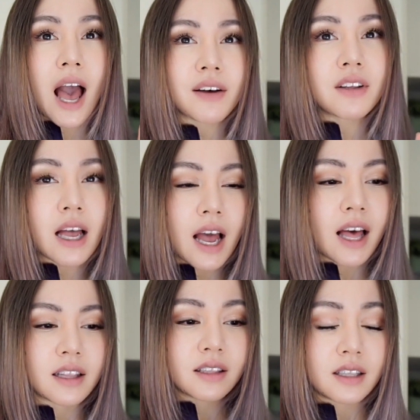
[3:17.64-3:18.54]
haven't
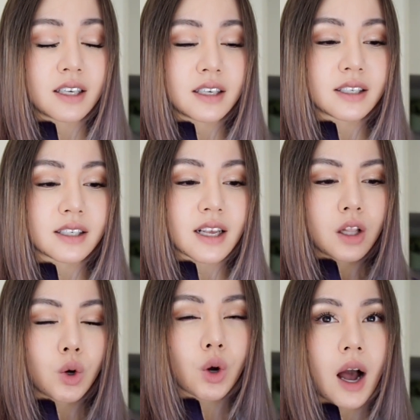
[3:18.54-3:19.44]
had this
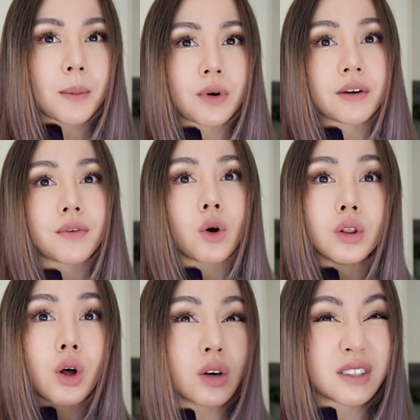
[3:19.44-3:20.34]
low carb bread for a
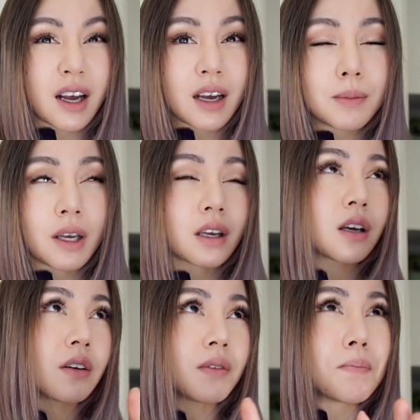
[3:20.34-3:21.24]
long time, like
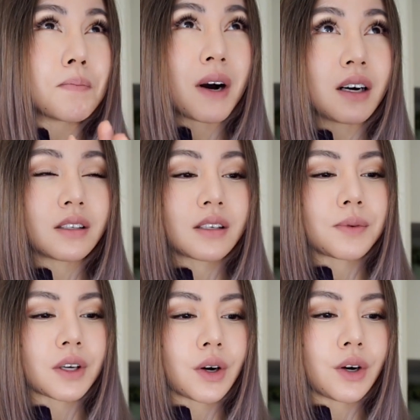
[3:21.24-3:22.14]
months,
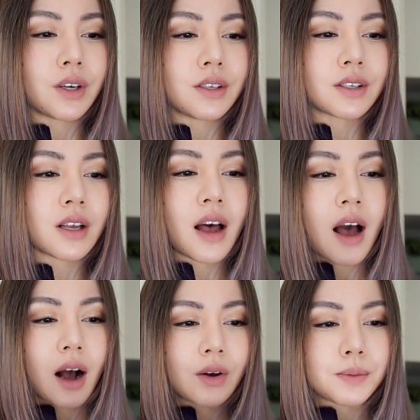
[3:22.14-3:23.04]
because
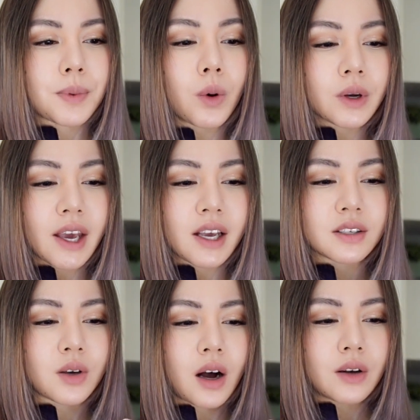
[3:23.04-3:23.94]
I was bulking,
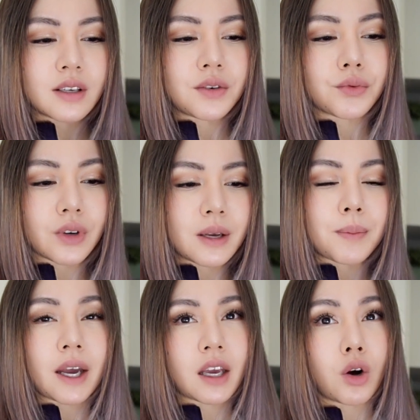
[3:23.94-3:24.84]
so I was like really
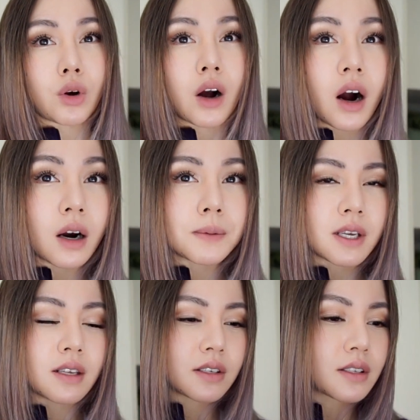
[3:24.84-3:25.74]
packing on
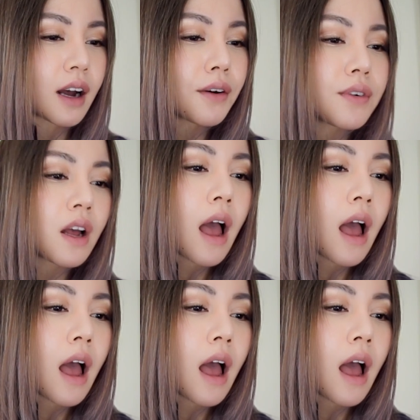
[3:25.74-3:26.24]
carbs and stuff.